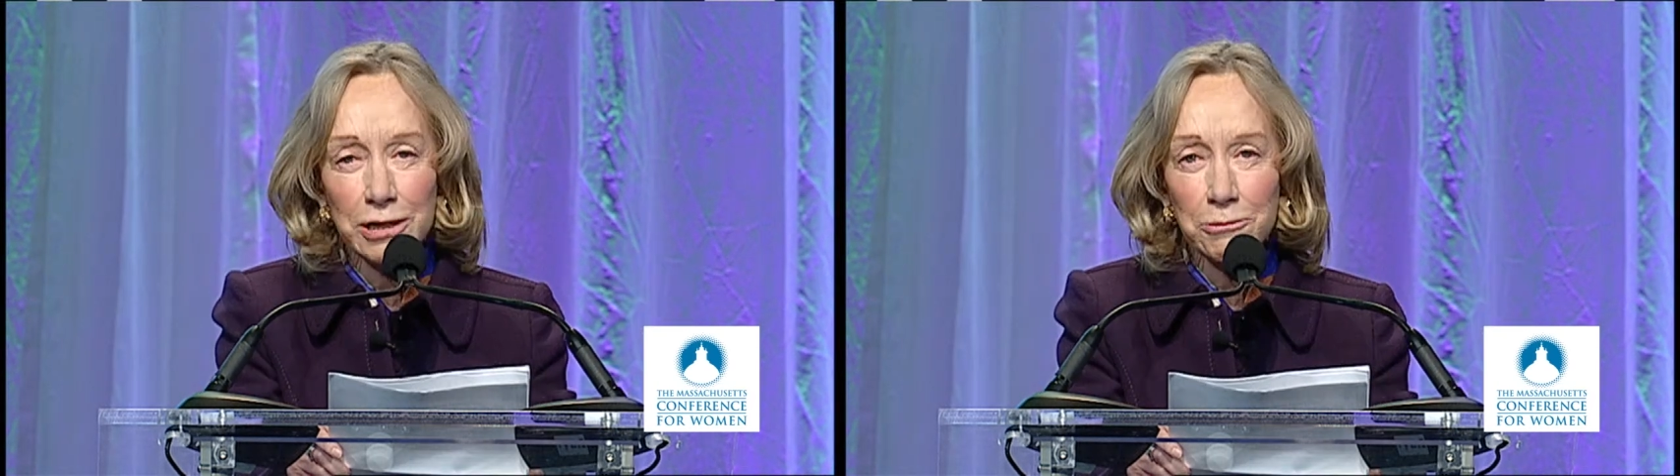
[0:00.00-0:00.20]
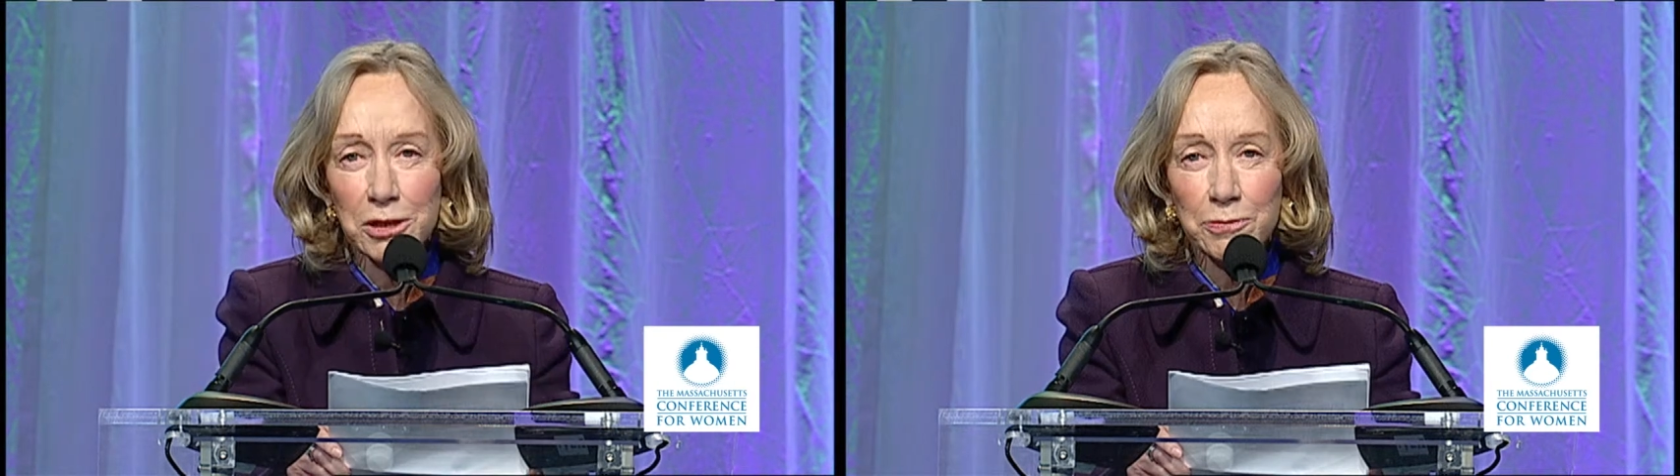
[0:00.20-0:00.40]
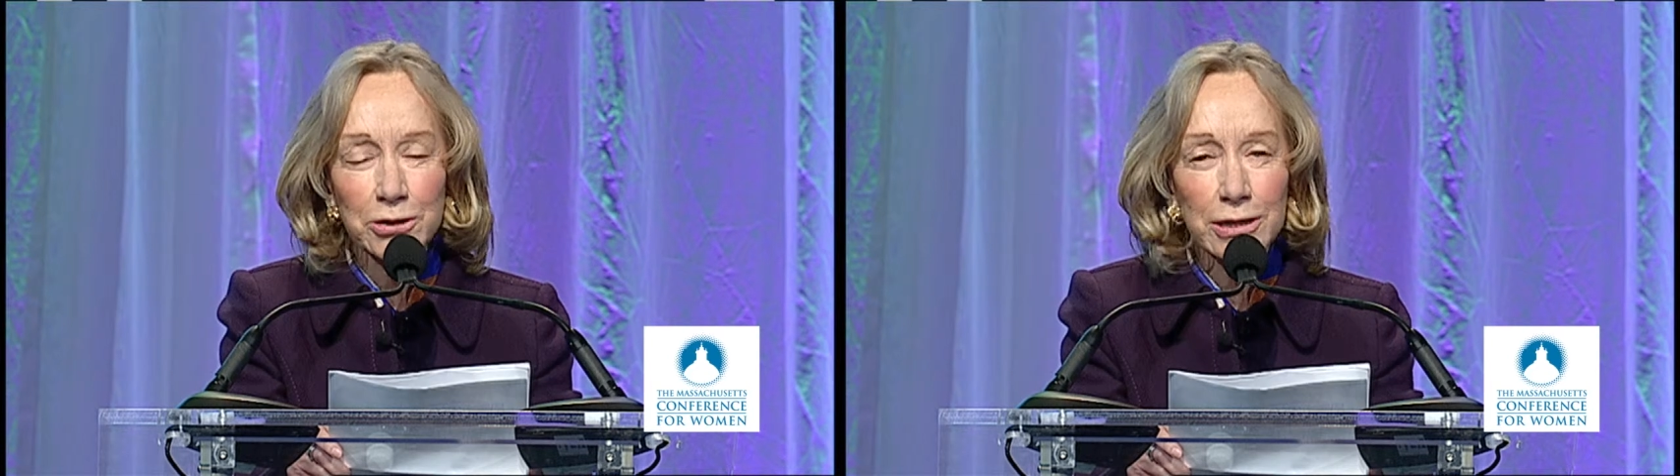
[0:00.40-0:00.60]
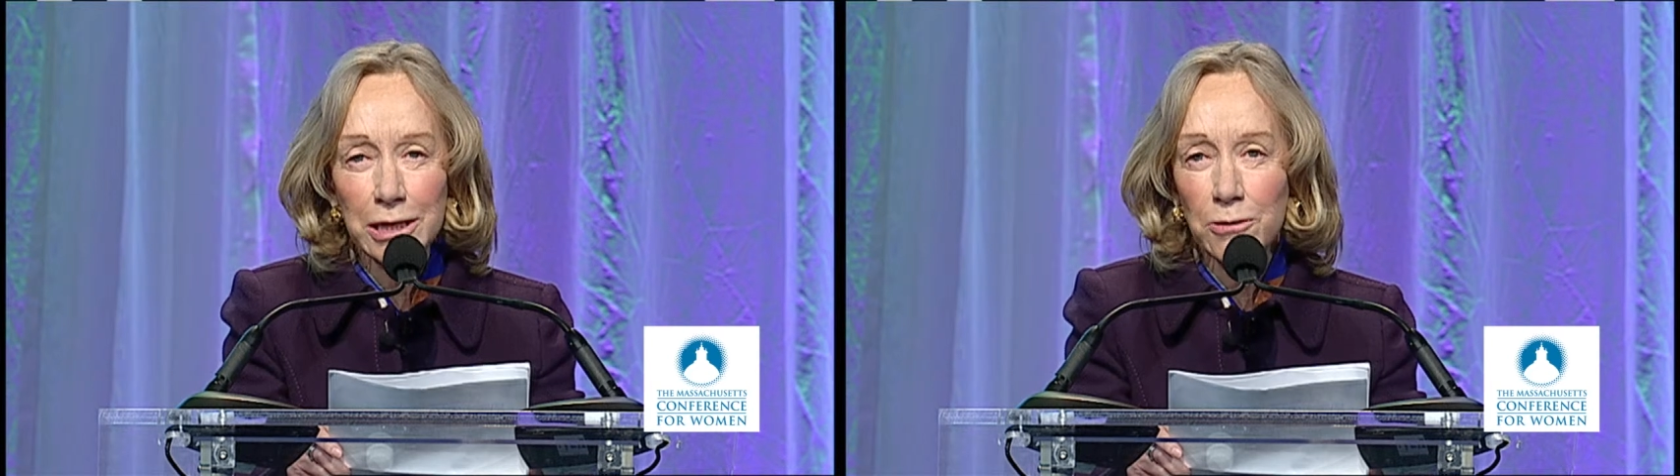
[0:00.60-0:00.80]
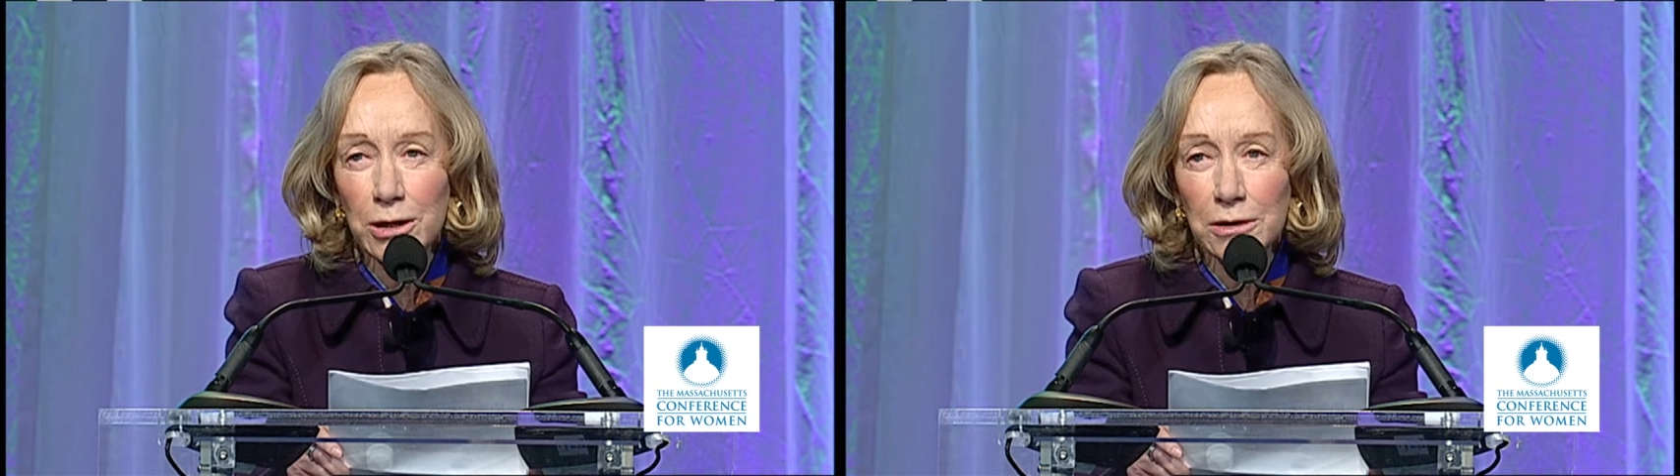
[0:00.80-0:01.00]
he whispered that
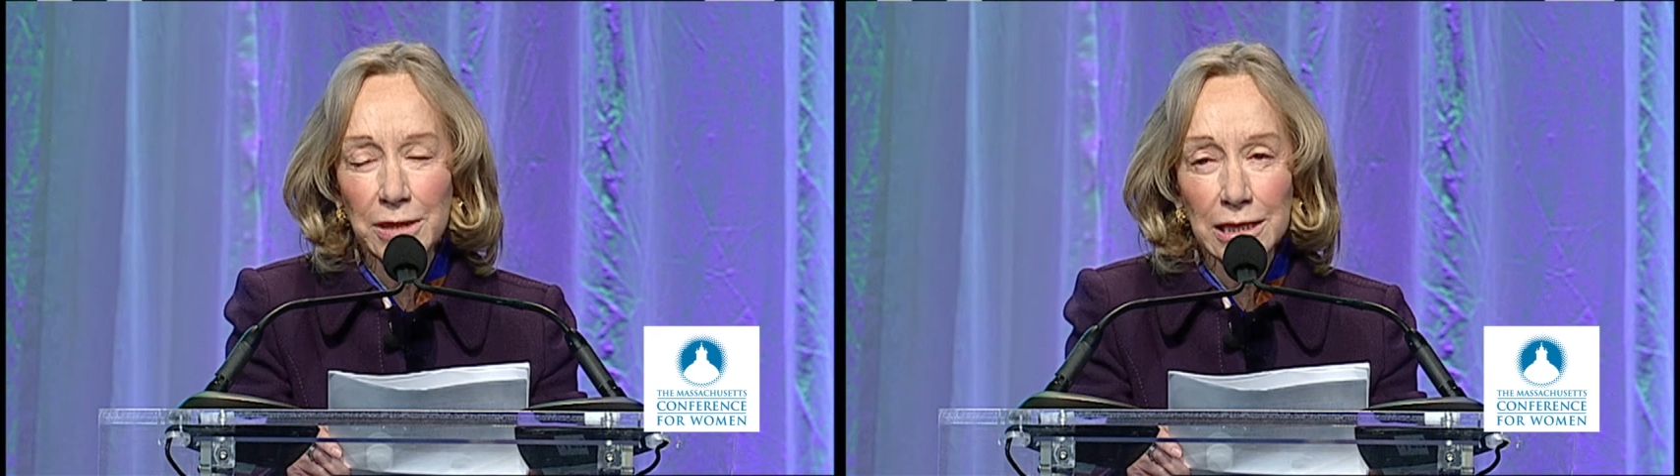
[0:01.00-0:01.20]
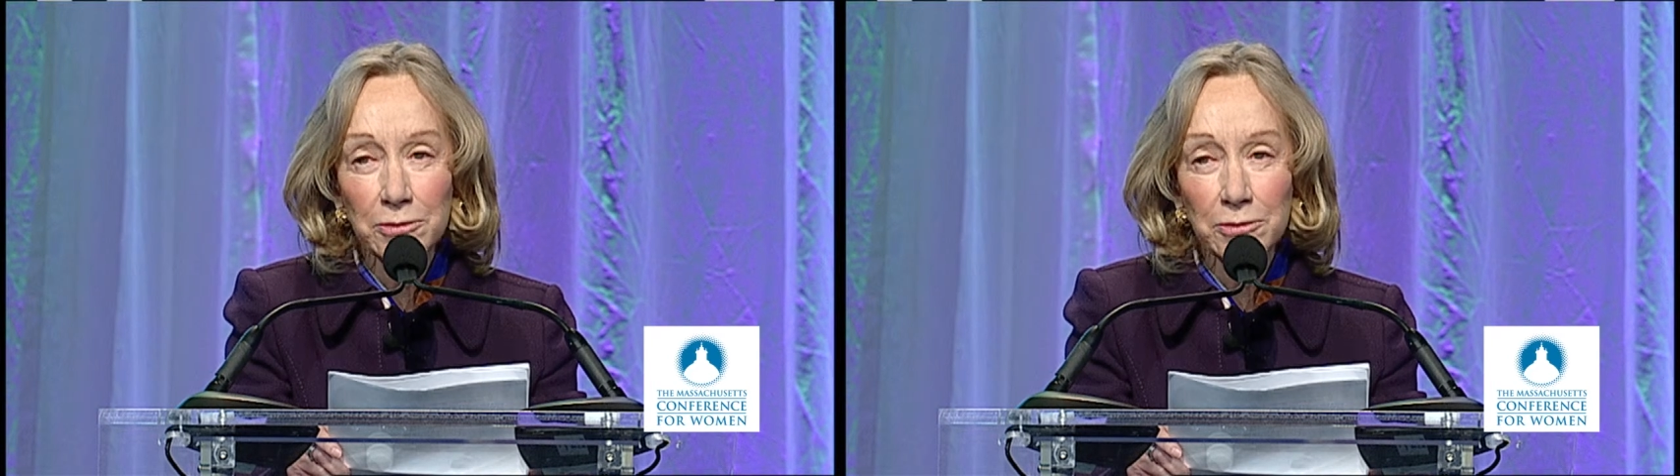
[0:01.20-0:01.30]
he wanted me